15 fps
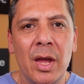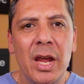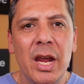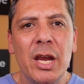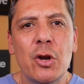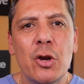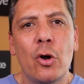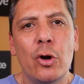
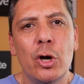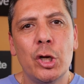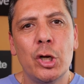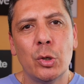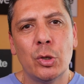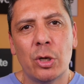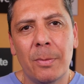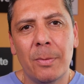in order
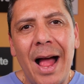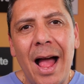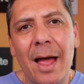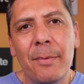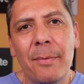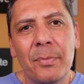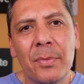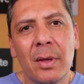to
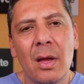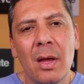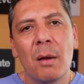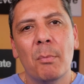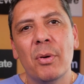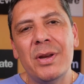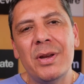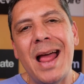survive.
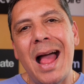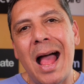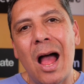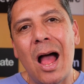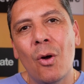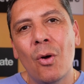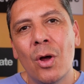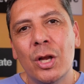But
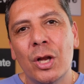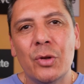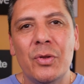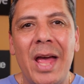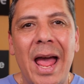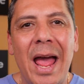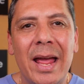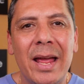now,
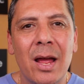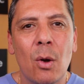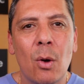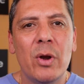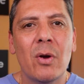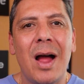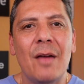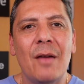today,
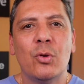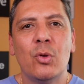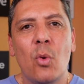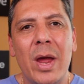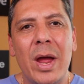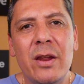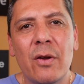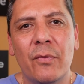we don't have to do
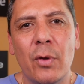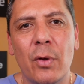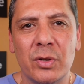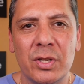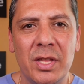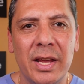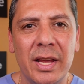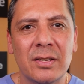any of
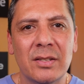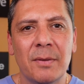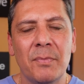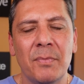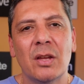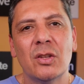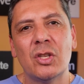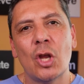those things.
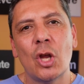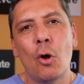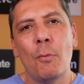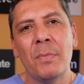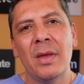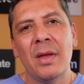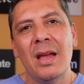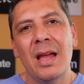
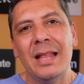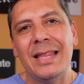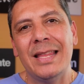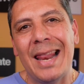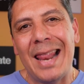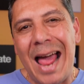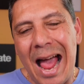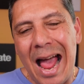So the
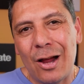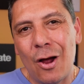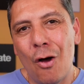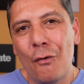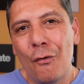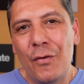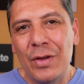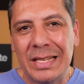lack
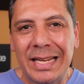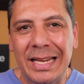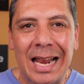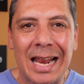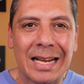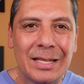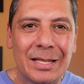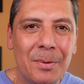of
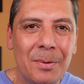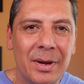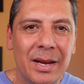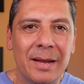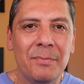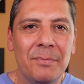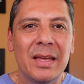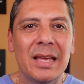physical
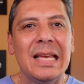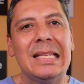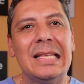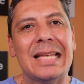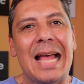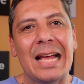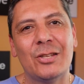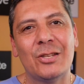activity
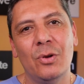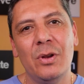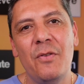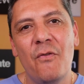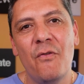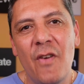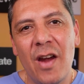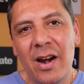is actually
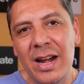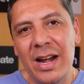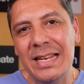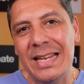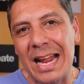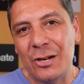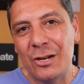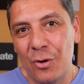very
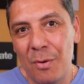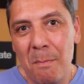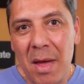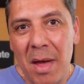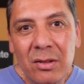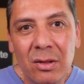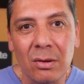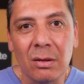
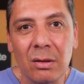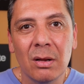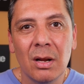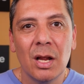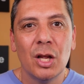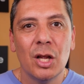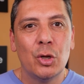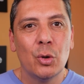detrimental
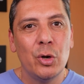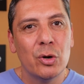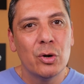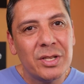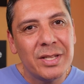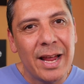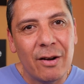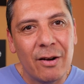to your
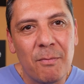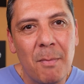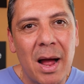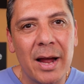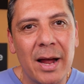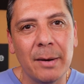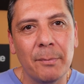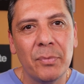state of
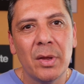mind.